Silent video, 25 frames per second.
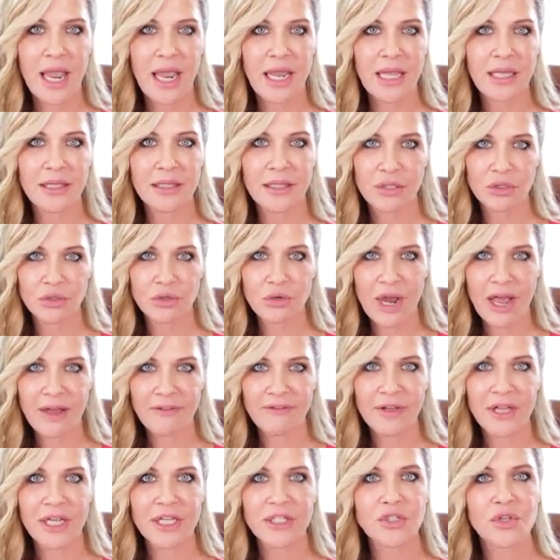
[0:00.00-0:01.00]
a little
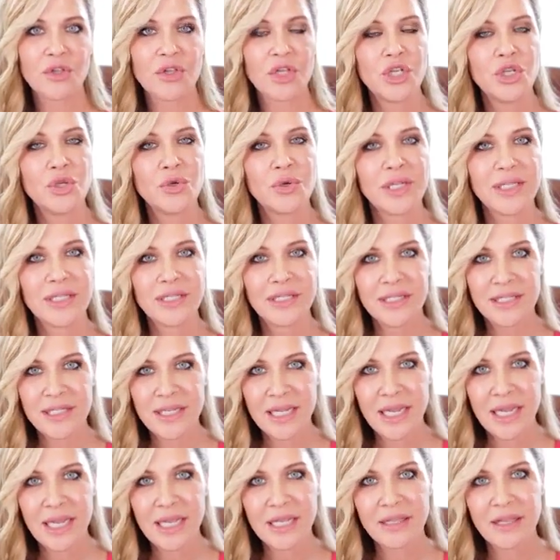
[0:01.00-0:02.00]
graphic so that you can
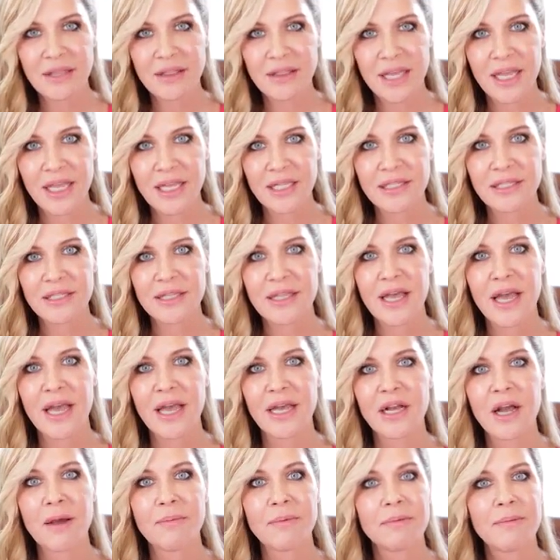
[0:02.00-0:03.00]
see the things
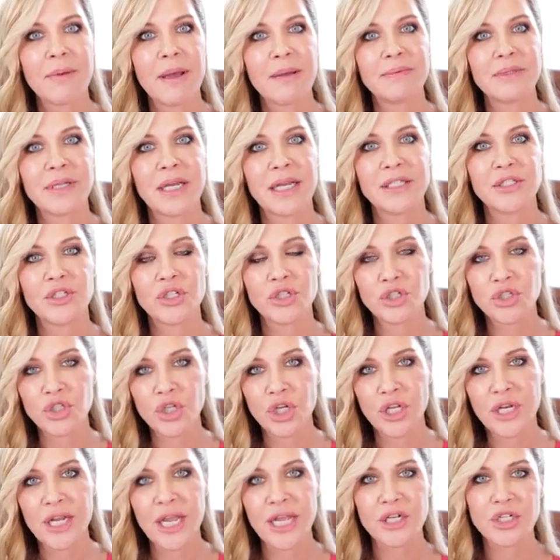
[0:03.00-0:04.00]
that copper peptides
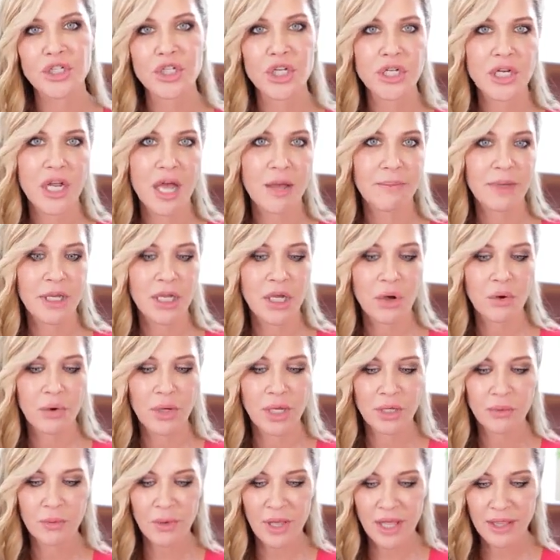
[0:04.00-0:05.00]
should and should not be
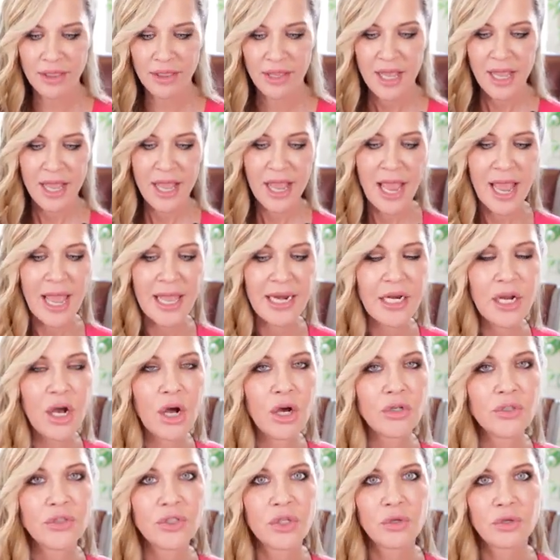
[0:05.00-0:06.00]
going with. And it
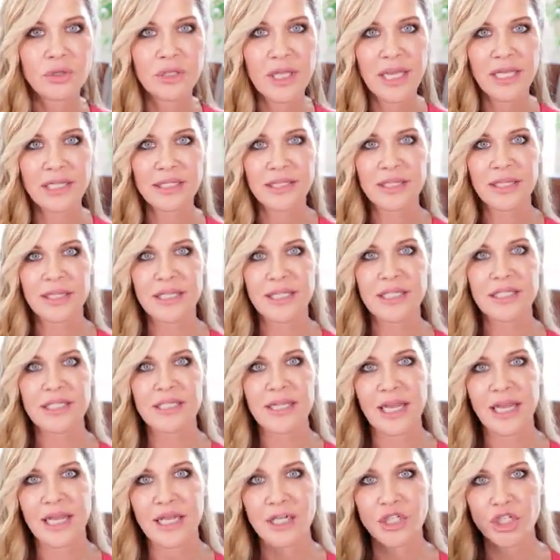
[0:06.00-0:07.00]
also lists the
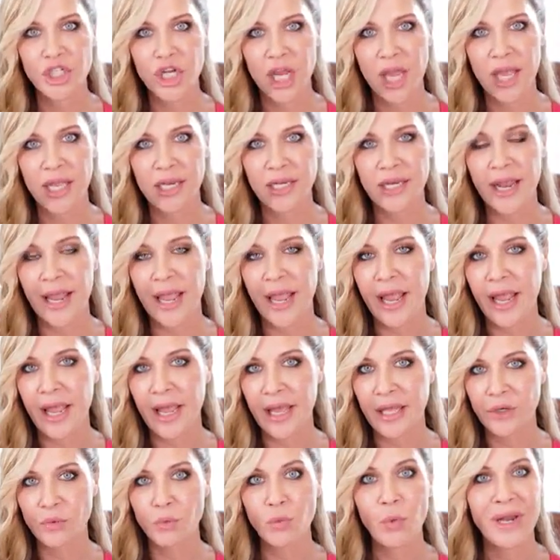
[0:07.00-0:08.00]
second gen
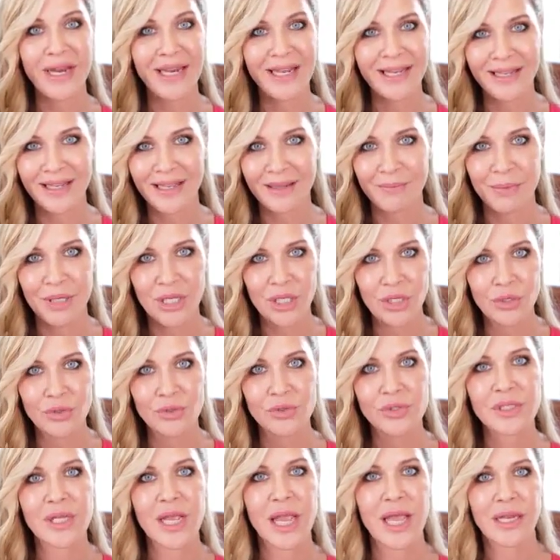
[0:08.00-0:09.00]
and what it can be
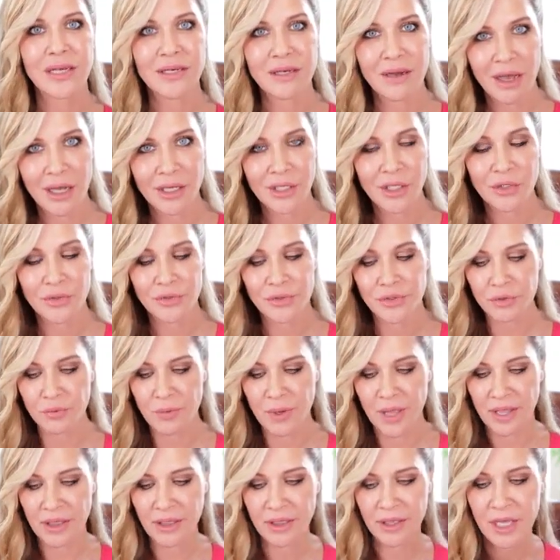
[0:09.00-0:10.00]
used and not used
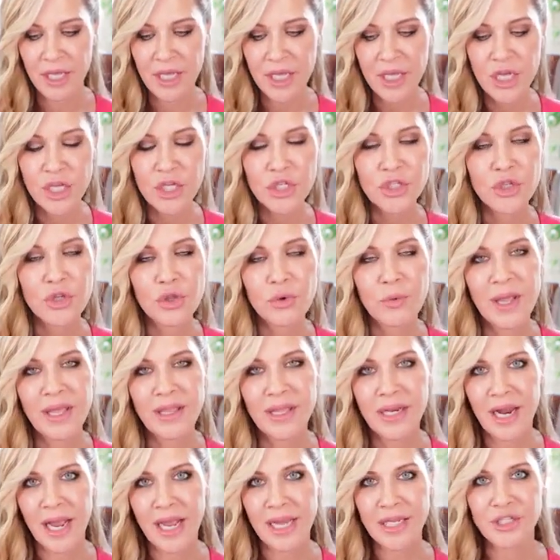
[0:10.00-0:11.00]
with. So the way
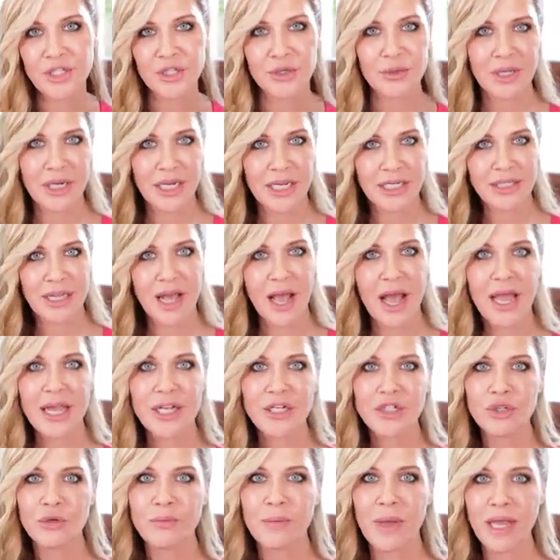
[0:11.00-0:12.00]
that I do it is
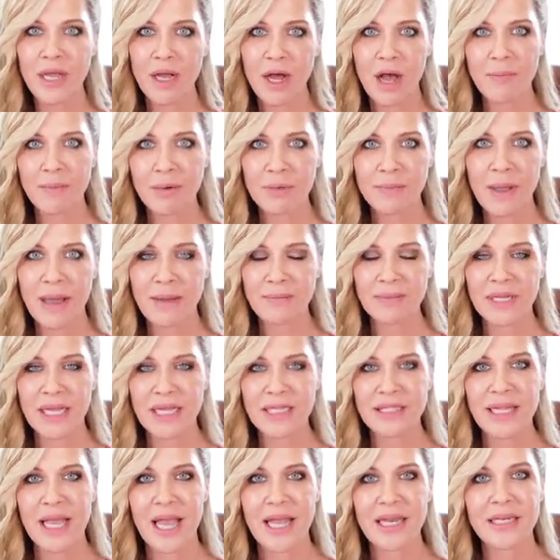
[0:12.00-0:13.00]
I do my copper
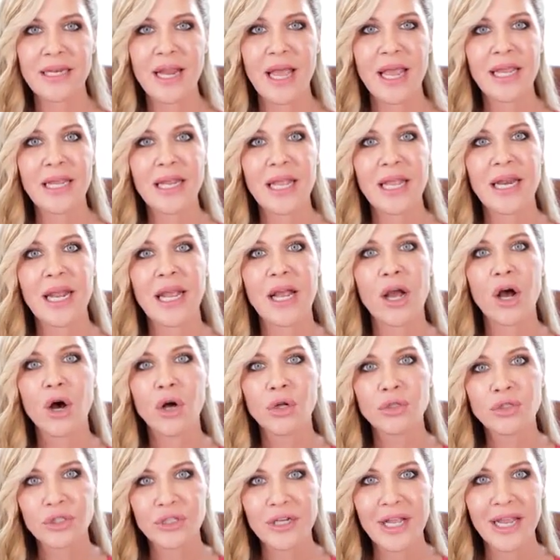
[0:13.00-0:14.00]
peptides at night and I
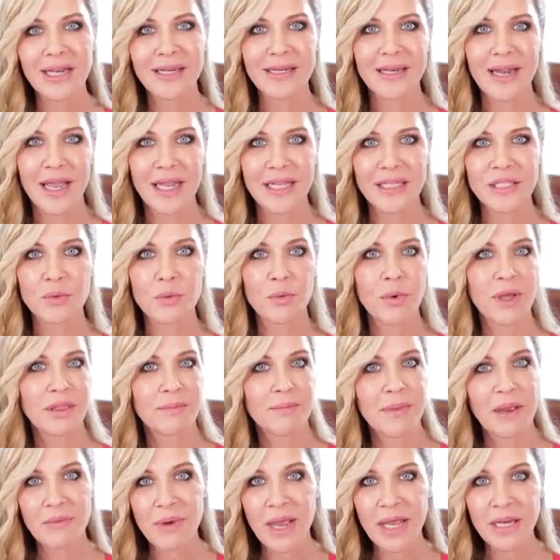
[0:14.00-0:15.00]
alternate nights
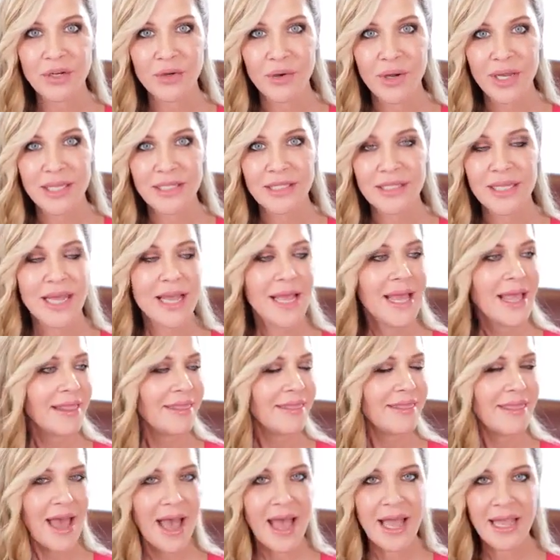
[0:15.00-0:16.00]
with my retinoids.
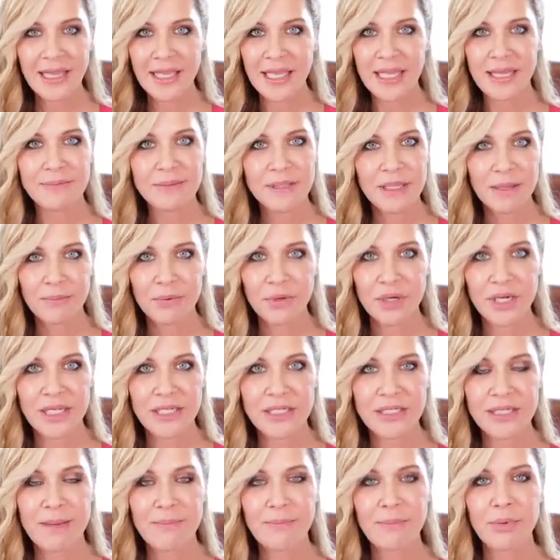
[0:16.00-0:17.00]
That keeps it
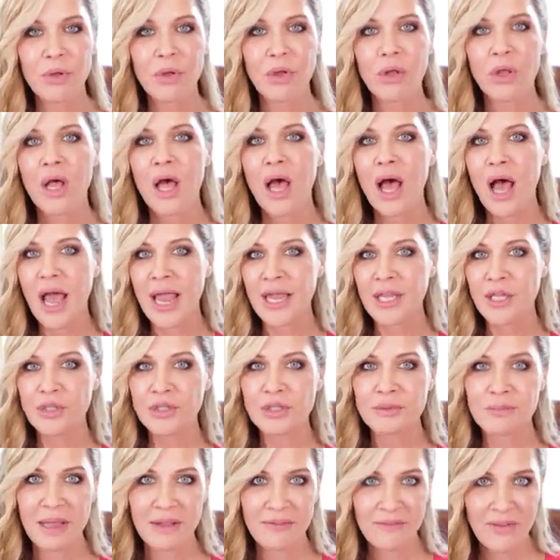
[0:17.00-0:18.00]
pretty simple. I
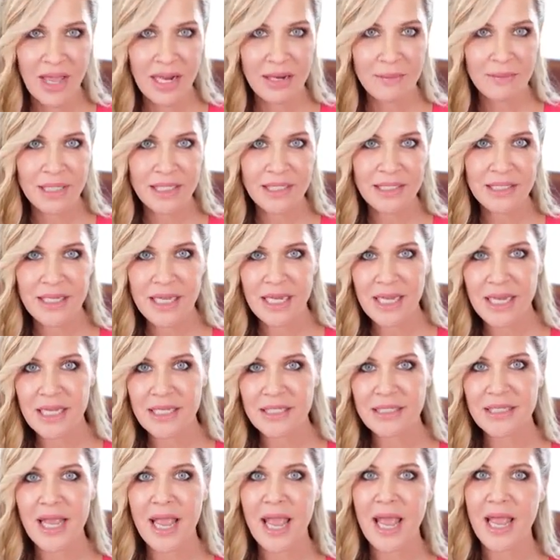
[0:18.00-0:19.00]
use my vitamin
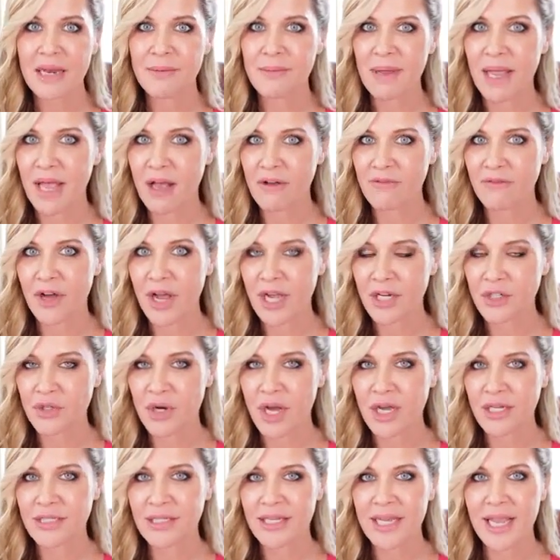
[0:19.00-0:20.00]
C's and my alpha
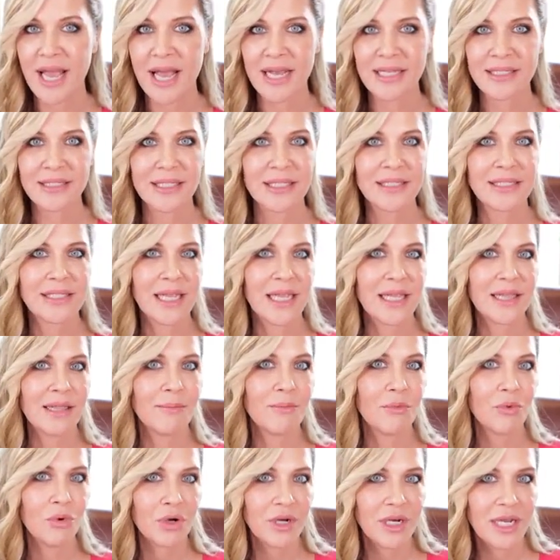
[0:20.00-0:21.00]
hydroxy acids in
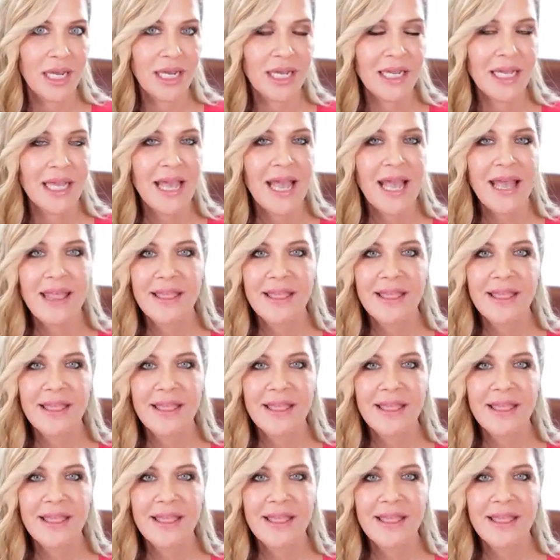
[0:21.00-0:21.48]
the morning.